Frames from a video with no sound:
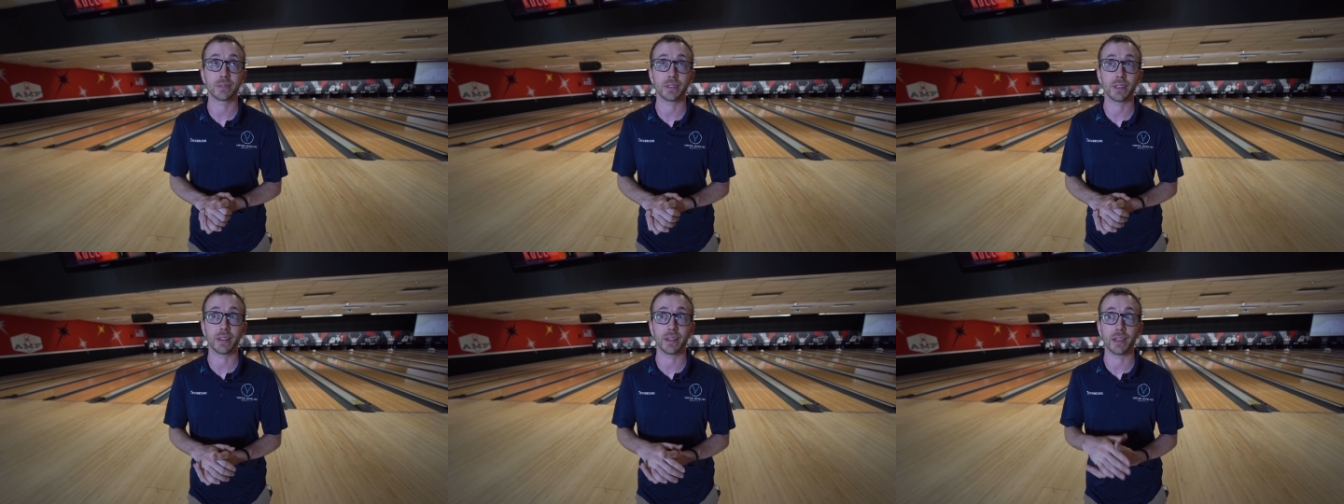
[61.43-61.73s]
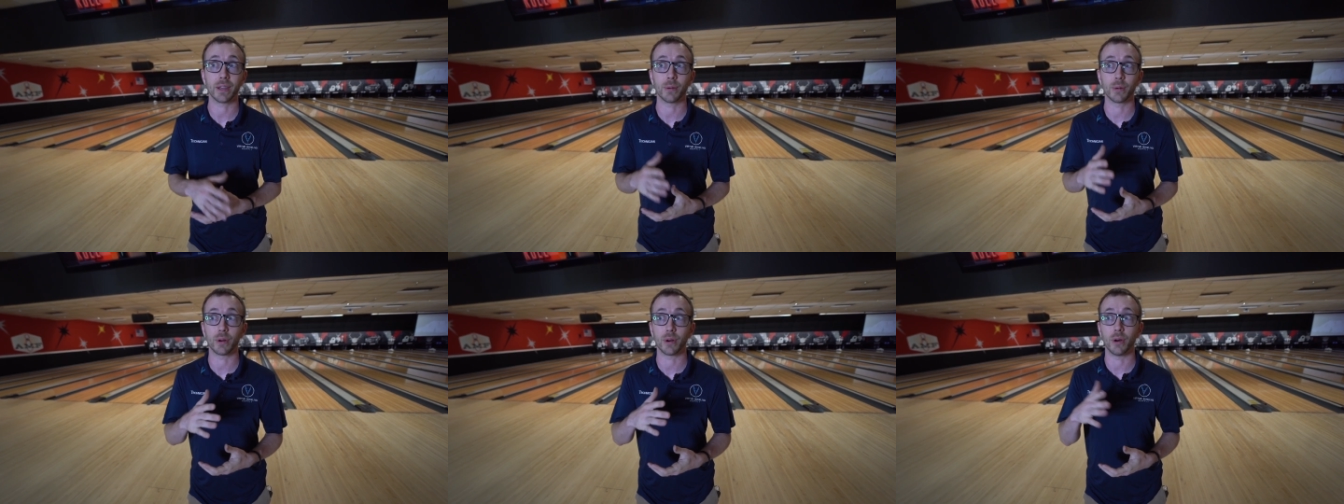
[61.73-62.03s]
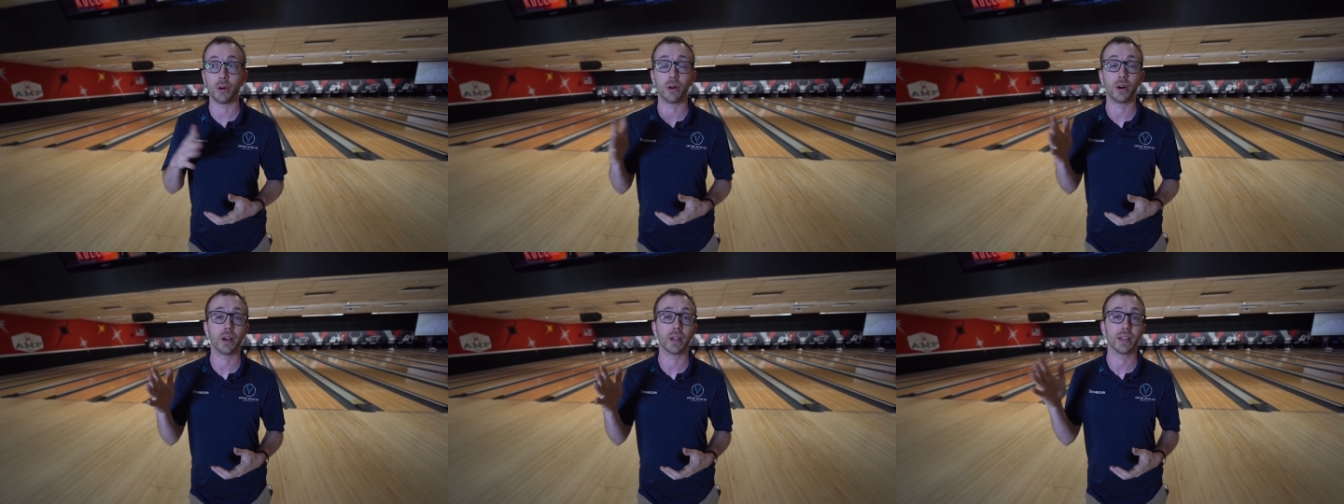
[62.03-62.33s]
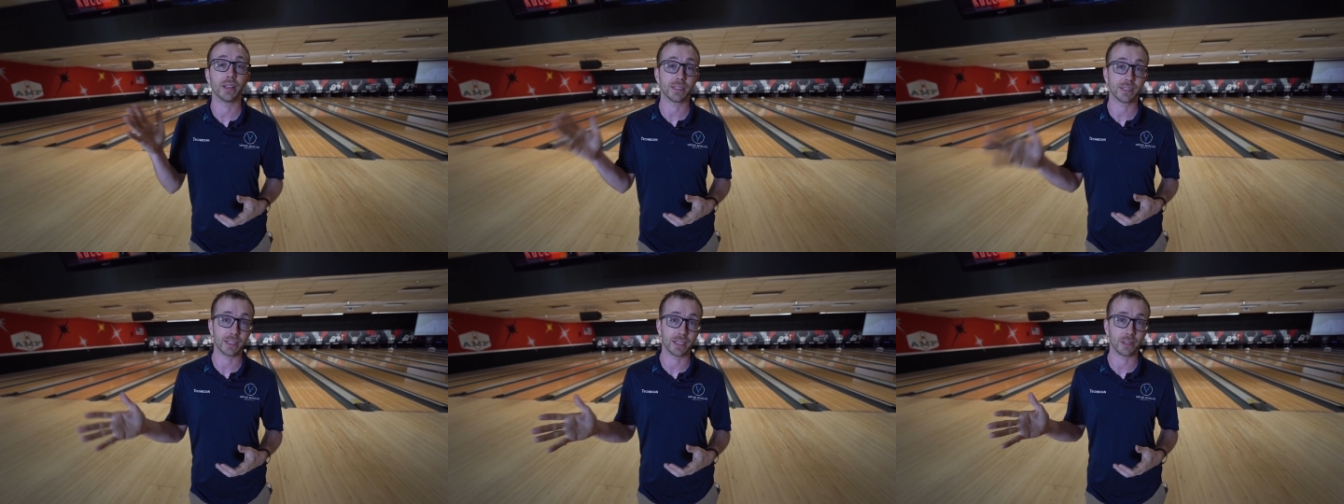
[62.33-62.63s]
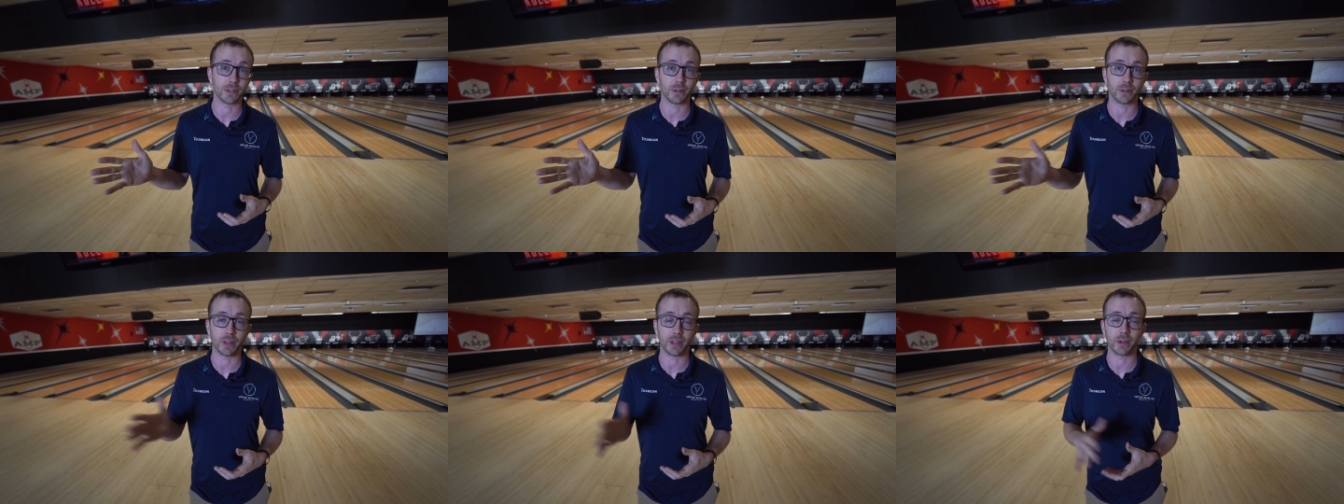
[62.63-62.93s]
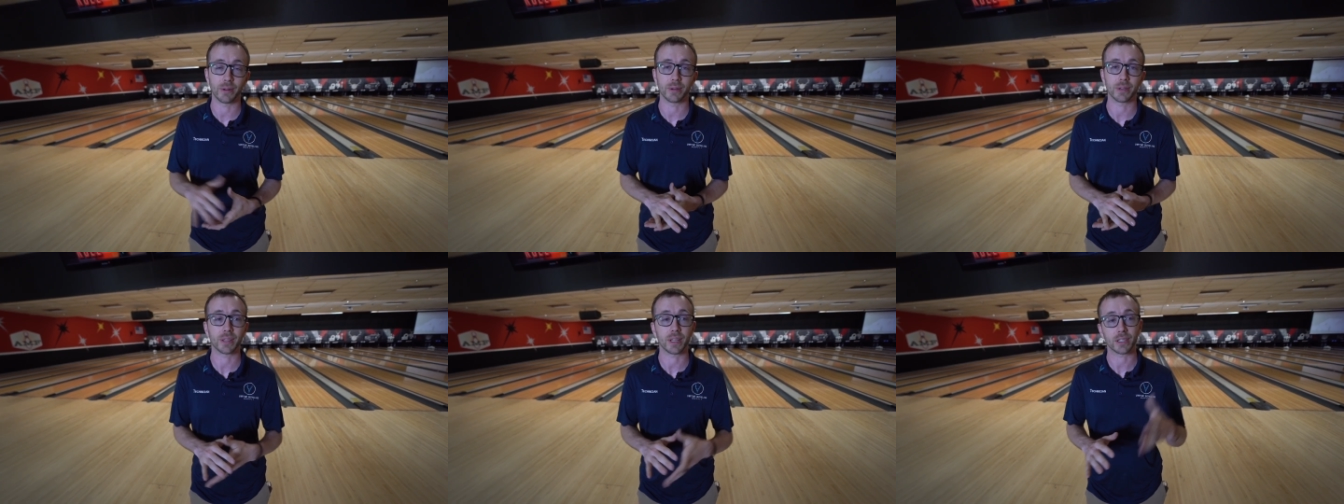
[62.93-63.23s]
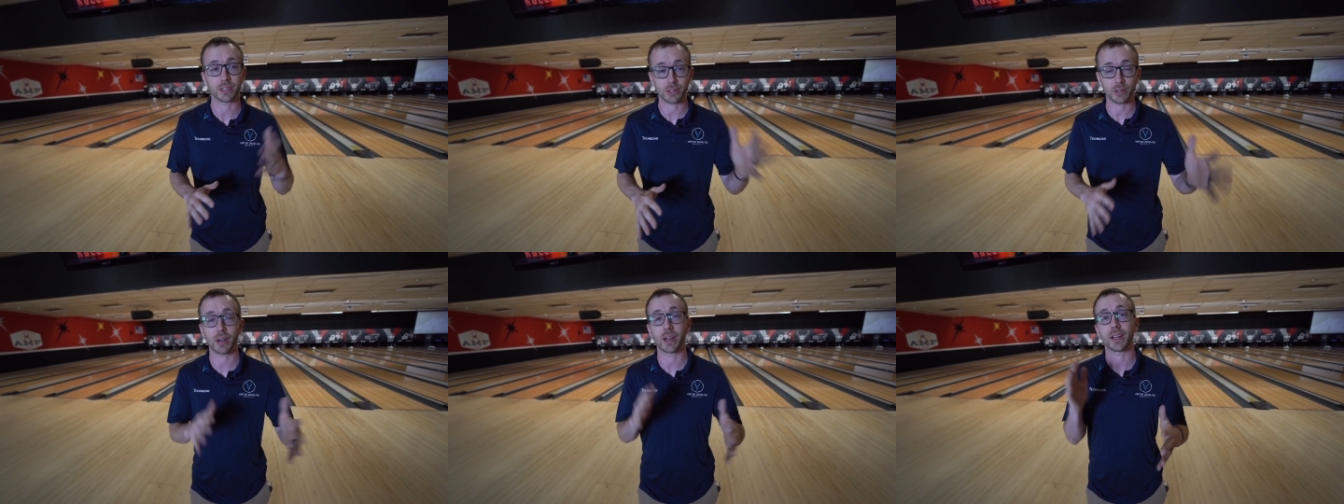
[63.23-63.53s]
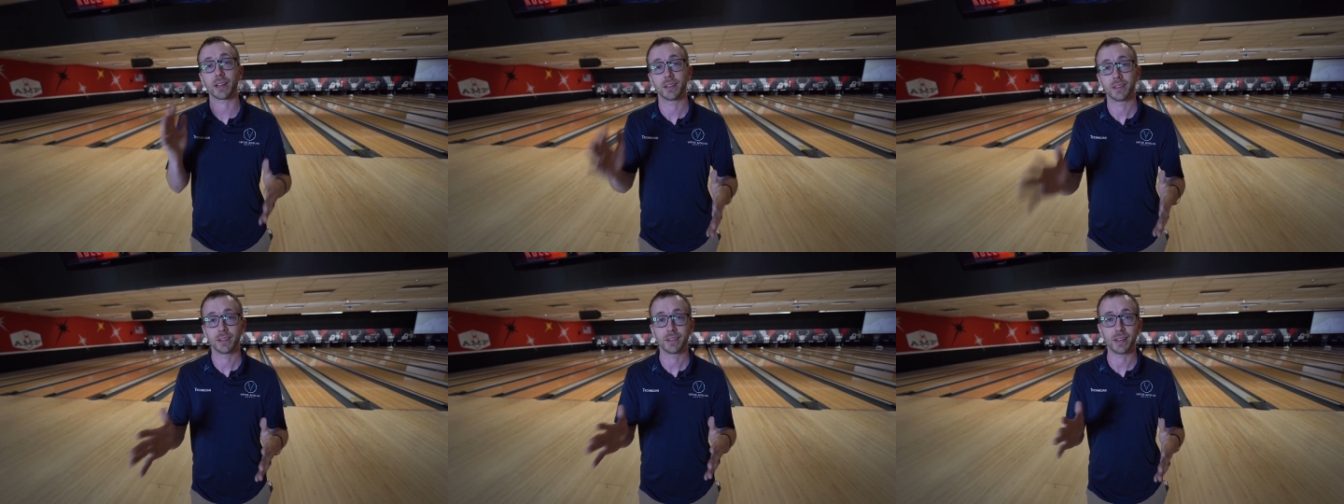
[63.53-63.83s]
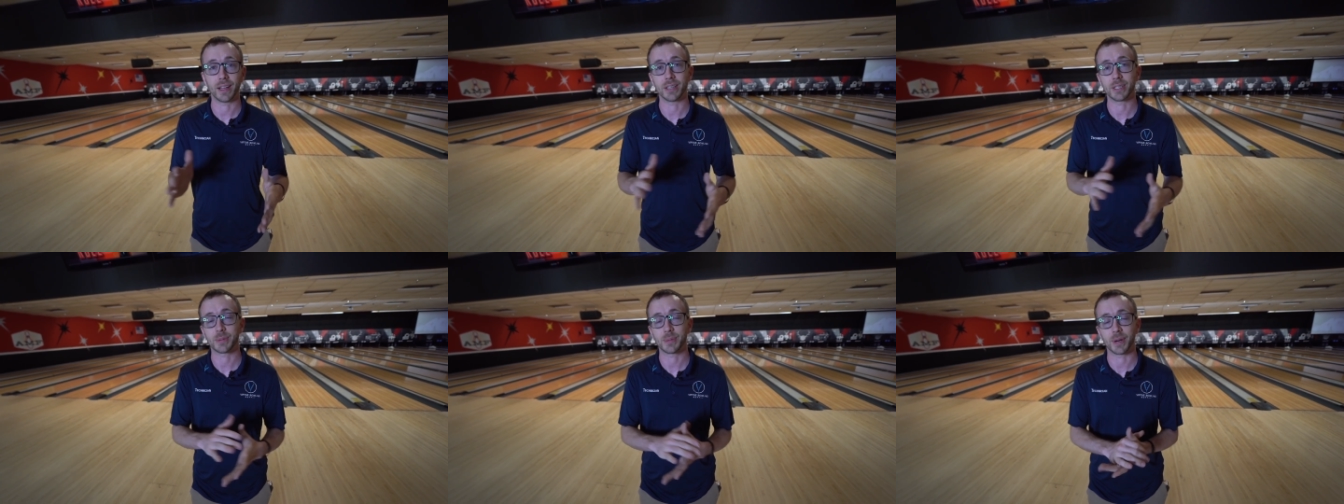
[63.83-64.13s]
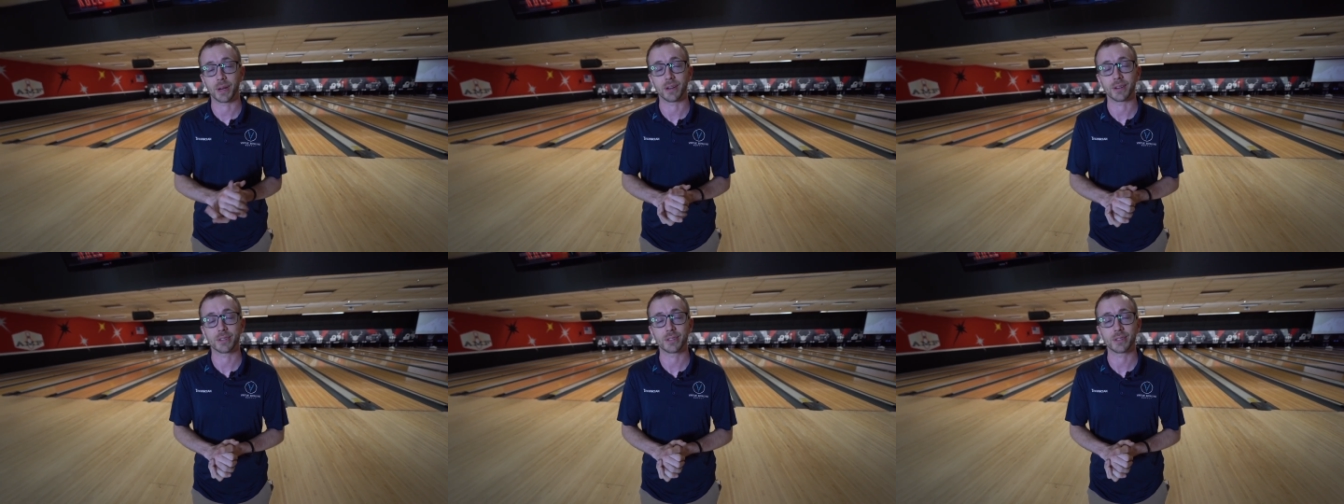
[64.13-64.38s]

they were on a single. They were like strike, nine spare.